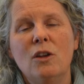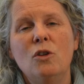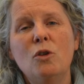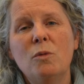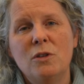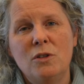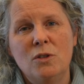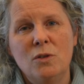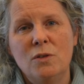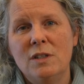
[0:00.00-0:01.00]
Numerous
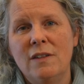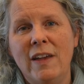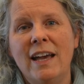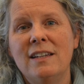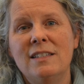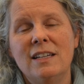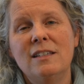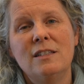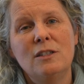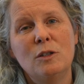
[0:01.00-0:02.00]
students have
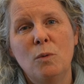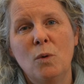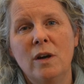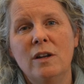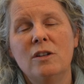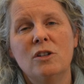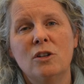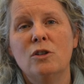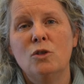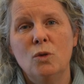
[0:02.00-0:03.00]
accessed the support to
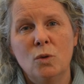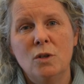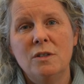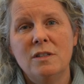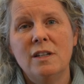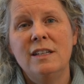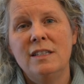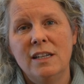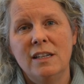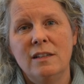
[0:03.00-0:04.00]
learn tools and
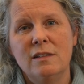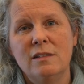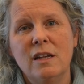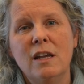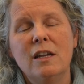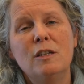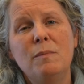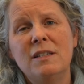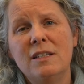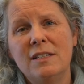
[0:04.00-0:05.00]
skills to
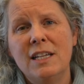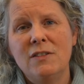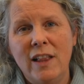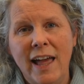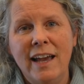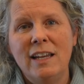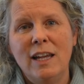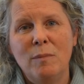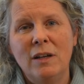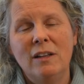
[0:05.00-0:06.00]
be successful
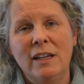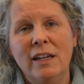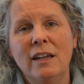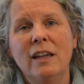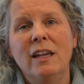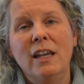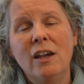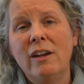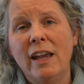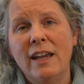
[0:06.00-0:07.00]
academically
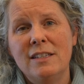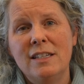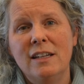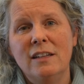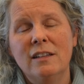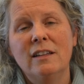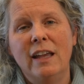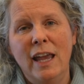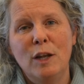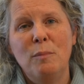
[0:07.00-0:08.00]
here at Kent's Hill
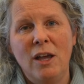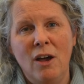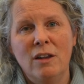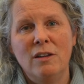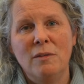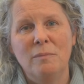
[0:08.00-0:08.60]
and beyond.